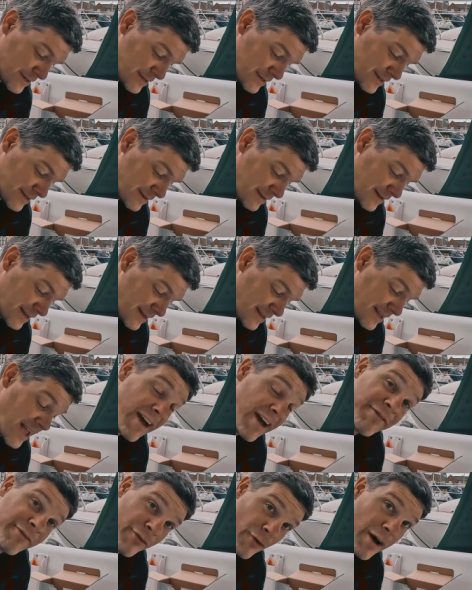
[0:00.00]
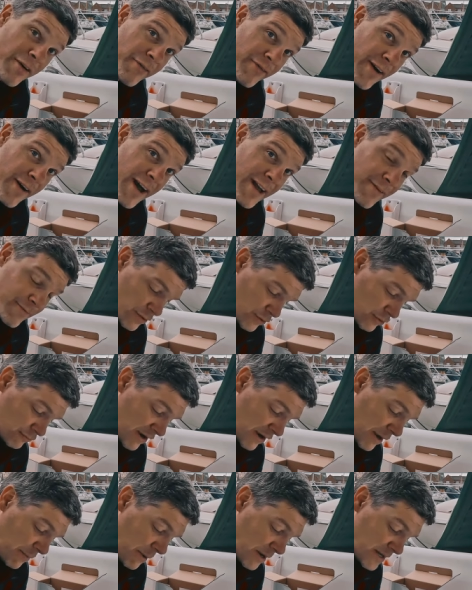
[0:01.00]
So uh, yeah, four out of five. Good
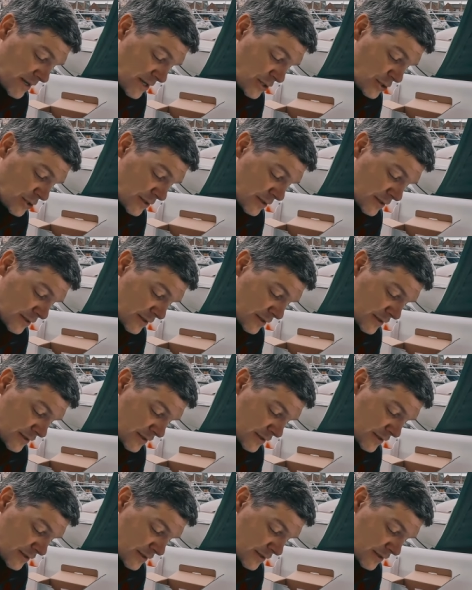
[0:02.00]
recommendation.